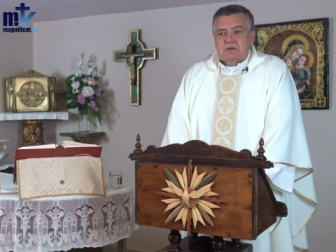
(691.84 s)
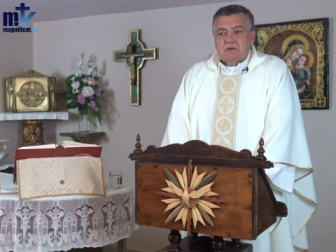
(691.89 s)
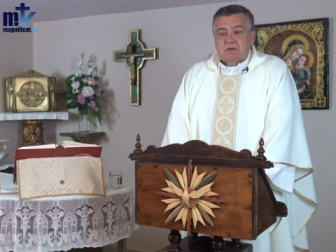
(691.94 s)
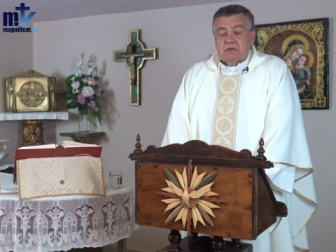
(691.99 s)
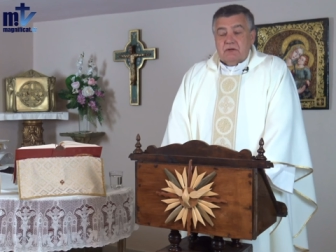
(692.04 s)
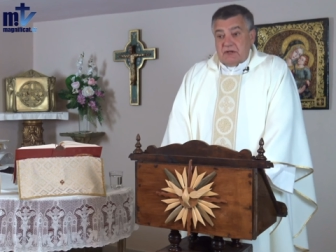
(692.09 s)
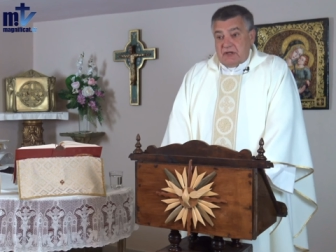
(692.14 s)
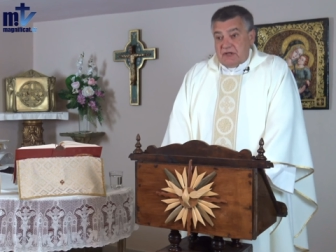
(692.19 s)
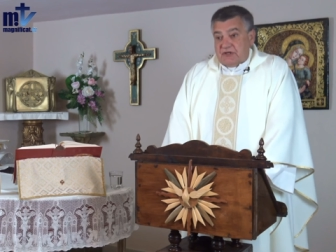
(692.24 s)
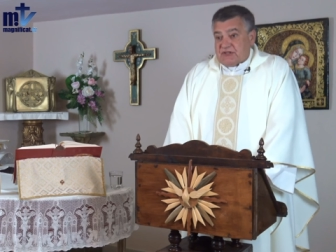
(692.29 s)

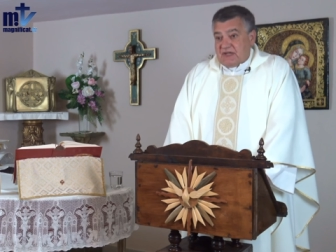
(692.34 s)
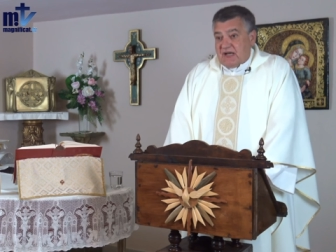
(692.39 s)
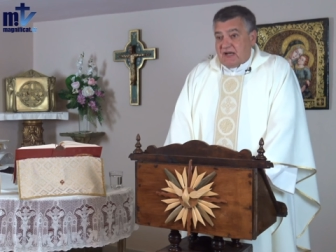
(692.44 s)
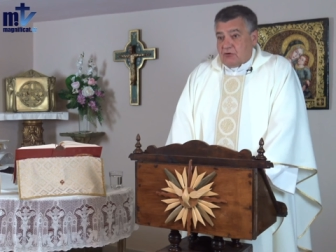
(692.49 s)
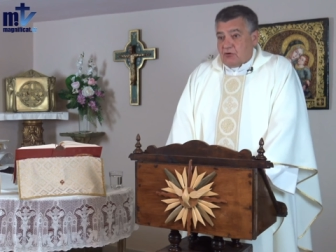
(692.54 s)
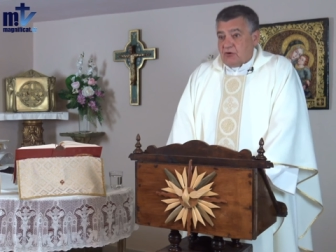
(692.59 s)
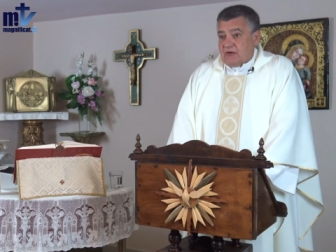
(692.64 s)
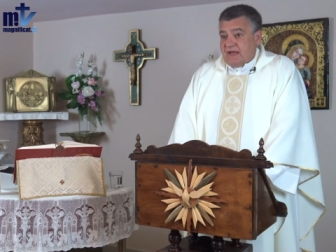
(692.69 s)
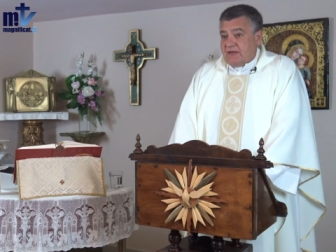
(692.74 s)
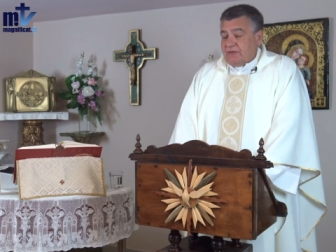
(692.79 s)
Such
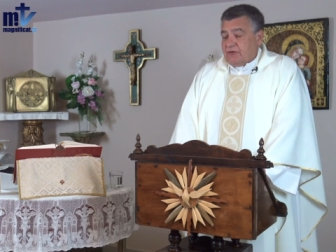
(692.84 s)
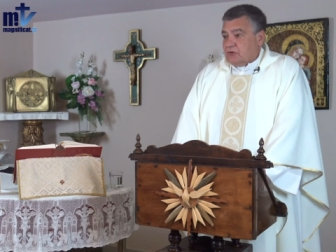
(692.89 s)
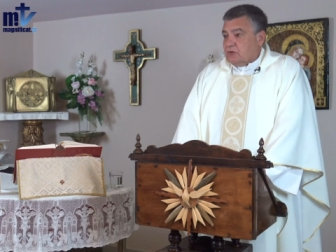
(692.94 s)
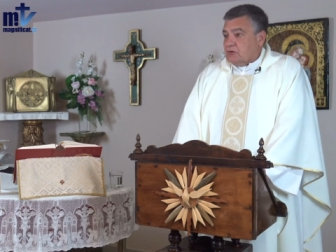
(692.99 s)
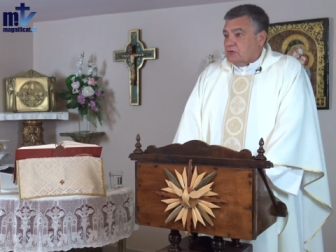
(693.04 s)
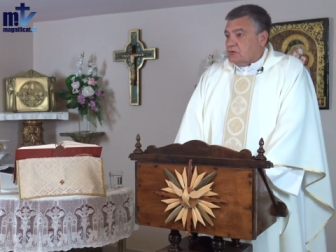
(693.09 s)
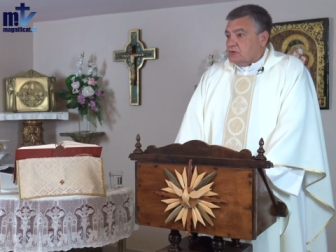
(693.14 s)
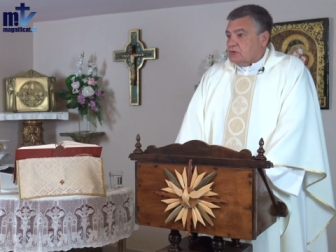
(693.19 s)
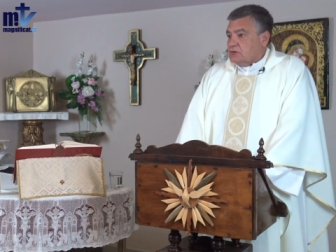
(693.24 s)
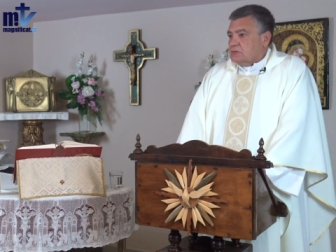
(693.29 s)
glory to
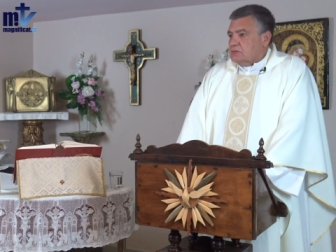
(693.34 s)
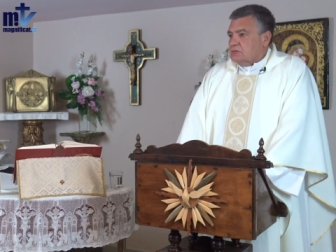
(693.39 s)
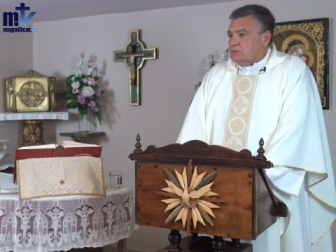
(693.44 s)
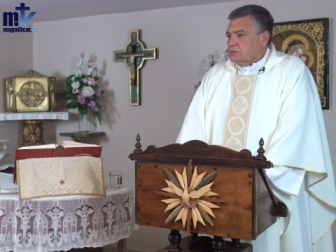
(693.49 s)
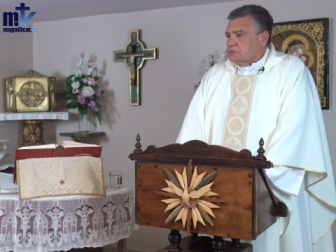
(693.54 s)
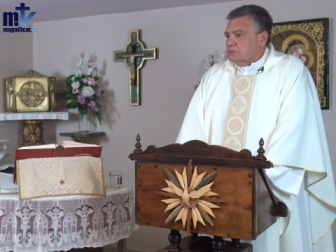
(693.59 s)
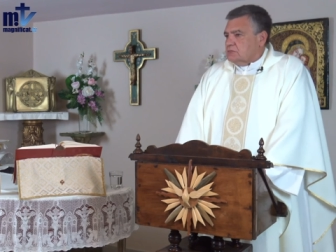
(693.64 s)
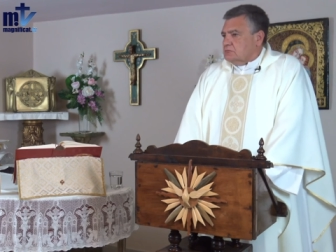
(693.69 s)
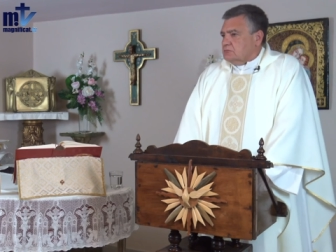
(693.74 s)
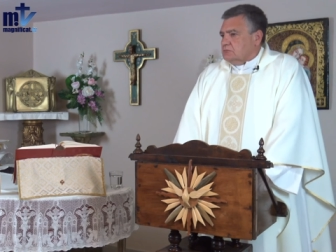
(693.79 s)
God,
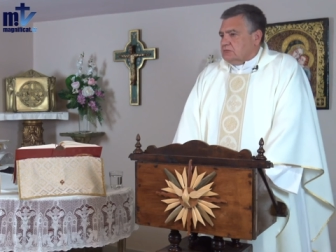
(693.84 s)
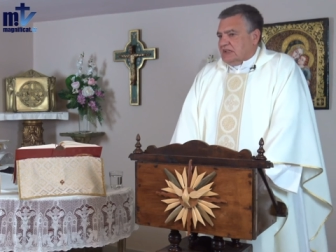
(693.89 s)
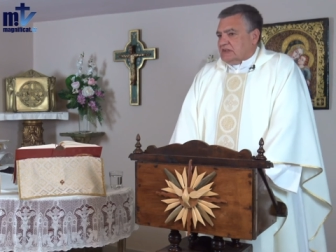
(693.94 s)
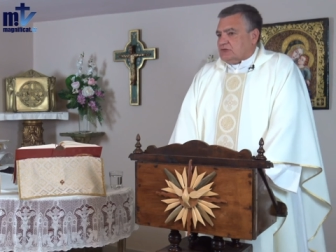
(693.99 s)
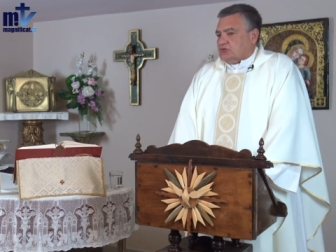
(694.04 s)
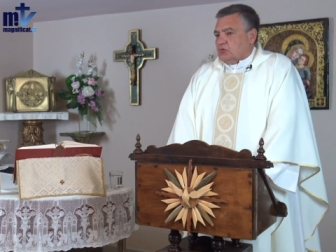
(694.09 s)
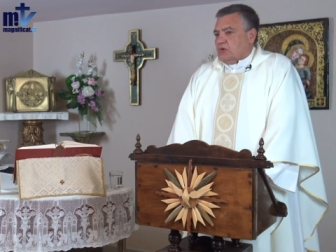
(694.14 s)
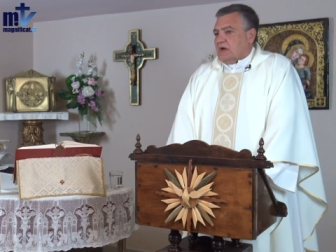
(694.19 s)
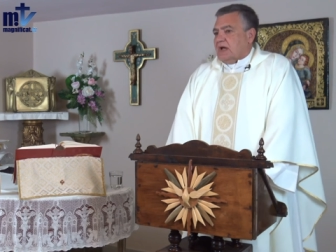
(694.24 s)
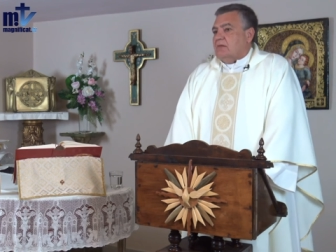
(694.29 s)

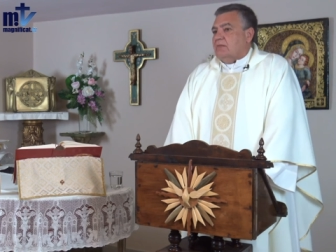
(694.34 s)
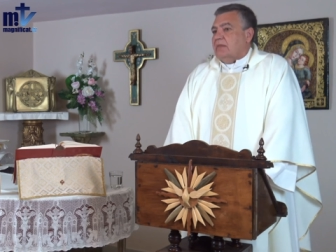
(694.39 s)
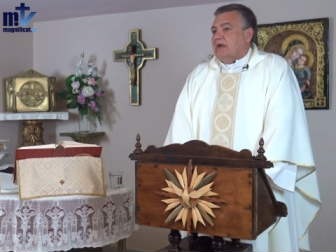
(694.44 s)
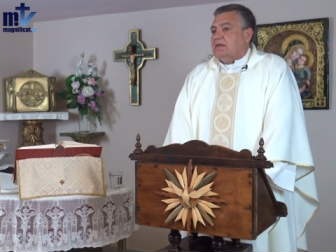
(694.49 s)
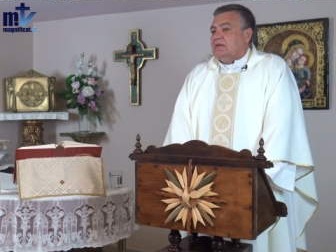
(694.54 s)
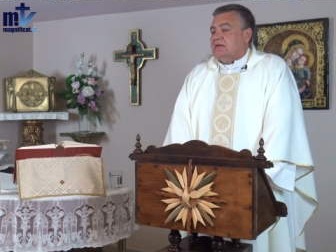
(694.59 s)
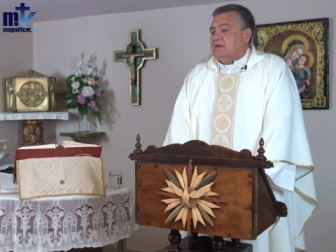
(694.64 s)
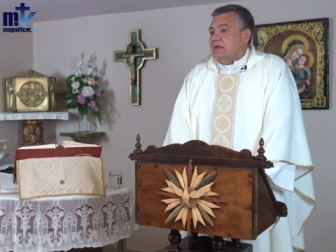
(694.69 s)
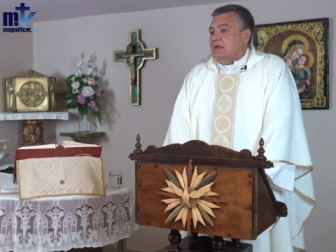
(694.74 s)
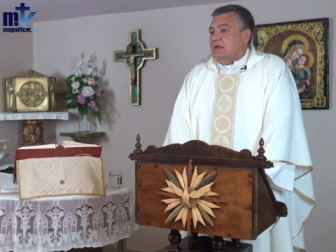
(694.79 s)
naturally,
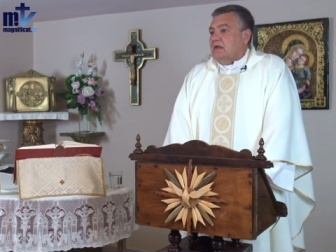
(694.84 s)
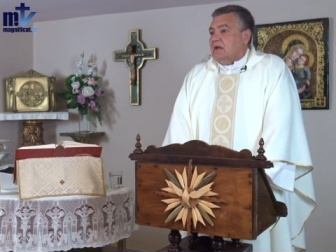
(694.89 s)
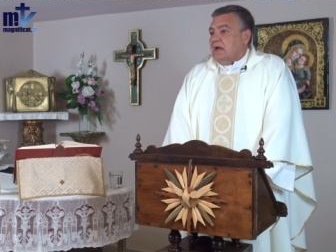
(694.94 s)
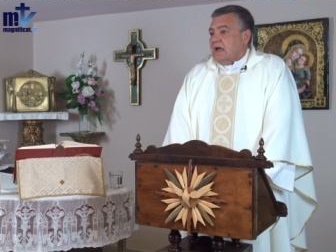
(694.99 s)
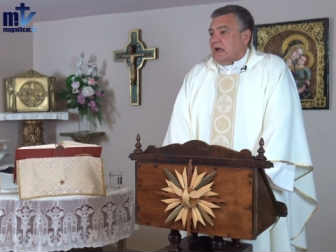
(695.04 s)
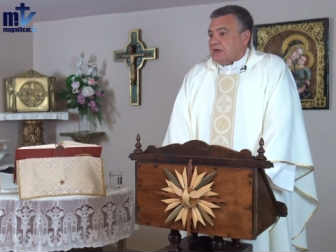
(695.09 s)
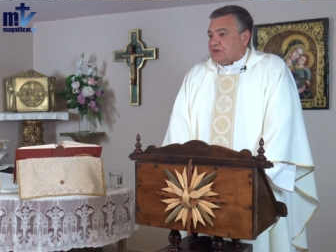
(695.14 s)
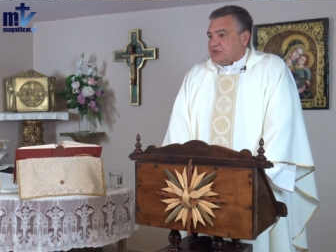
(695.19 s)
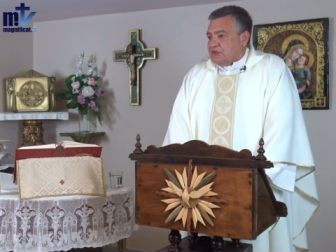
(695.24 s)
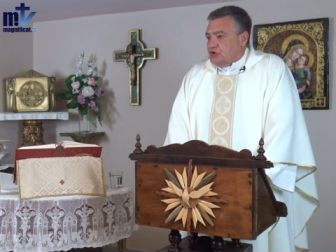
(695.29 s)
as
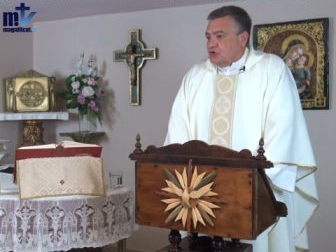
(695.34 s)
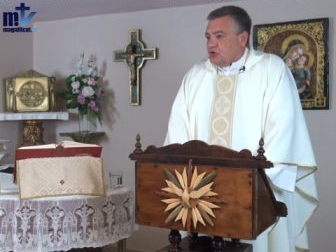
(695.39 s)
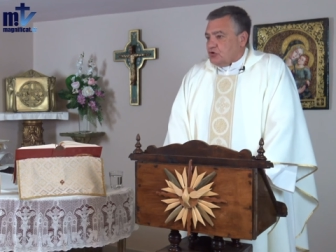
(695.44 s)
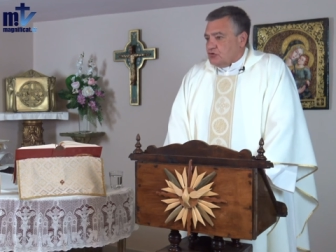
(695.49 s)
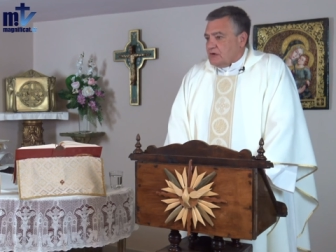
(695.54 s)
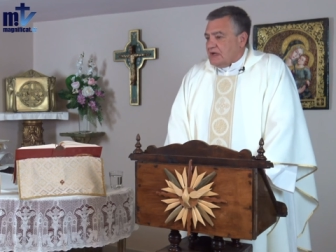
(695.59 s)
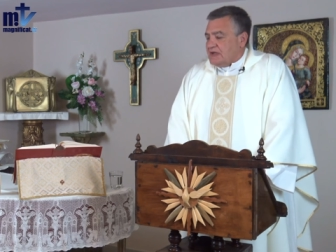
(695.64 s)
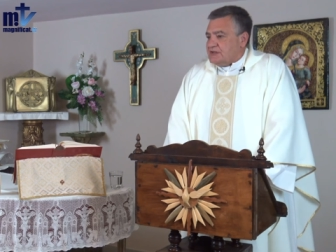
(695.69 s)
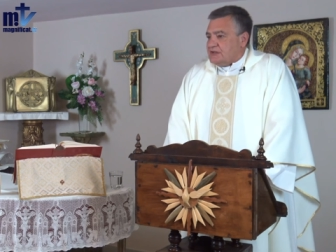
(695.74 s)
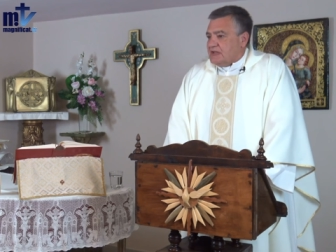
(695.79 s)
Jesus
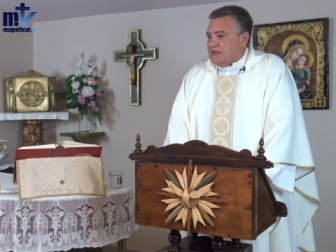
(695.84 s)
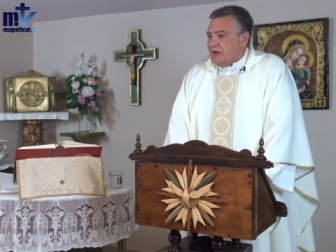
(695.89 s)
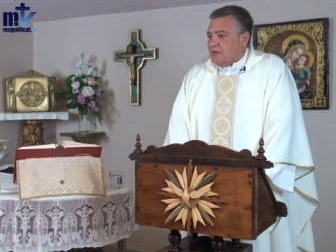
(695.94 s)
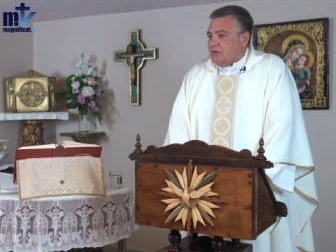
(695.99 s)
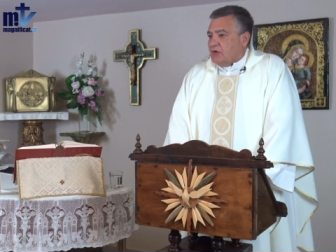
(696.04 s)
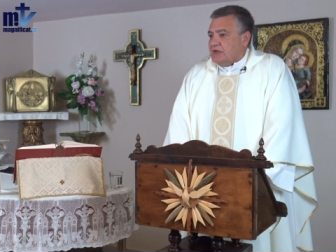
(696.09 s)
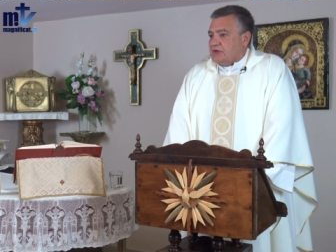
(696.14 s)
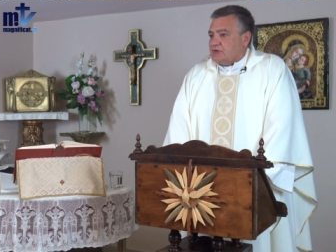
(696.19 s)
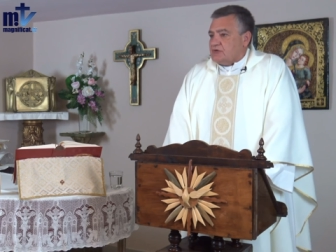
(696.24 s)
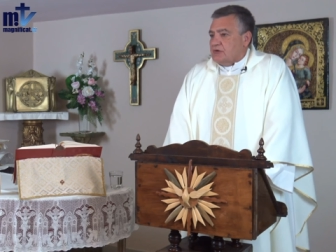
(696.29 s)
Christ has
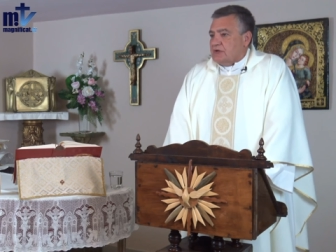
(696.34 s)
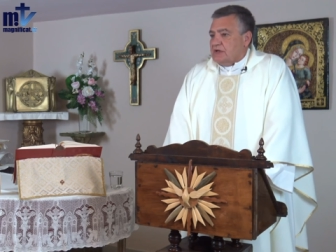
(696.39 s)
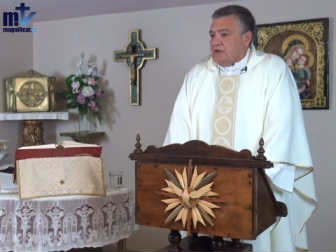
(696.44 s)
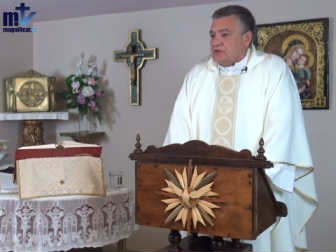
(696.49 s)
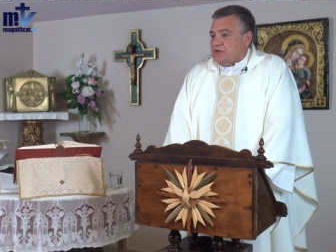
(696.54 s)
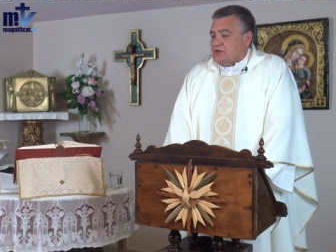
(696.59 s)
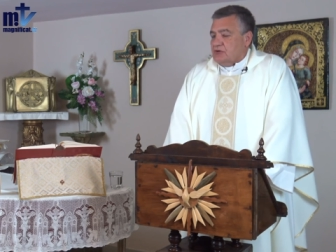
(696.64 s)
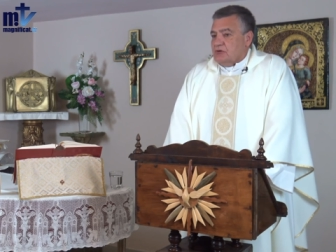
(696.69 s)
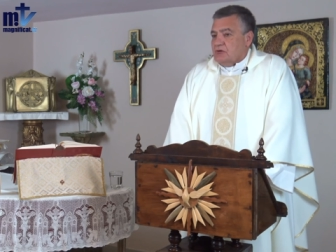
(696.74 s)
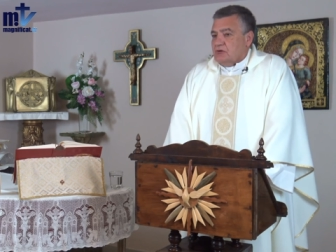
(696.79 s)
taught
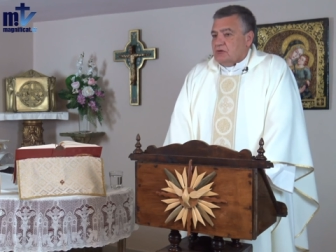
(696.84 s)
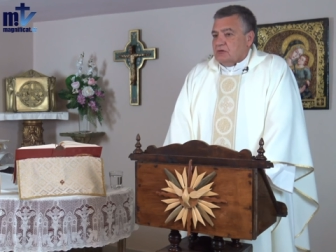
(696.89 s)
us,